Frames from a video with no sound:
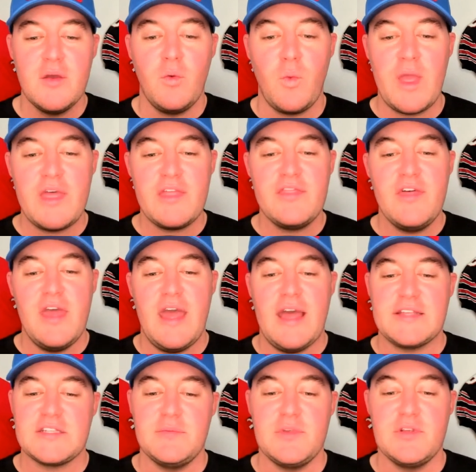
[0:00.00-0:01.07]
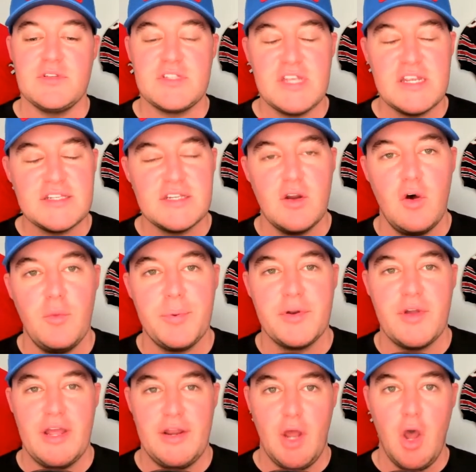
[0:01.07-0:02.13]
with S M U season
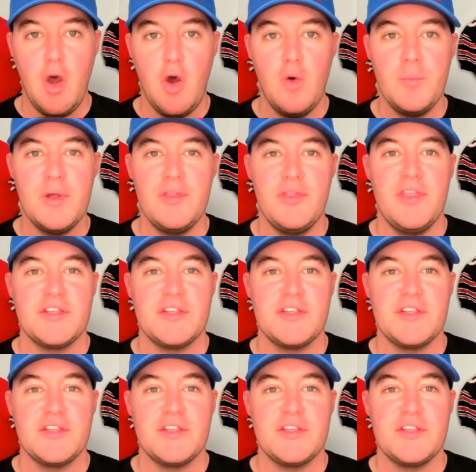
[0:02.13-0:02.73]
opener at home,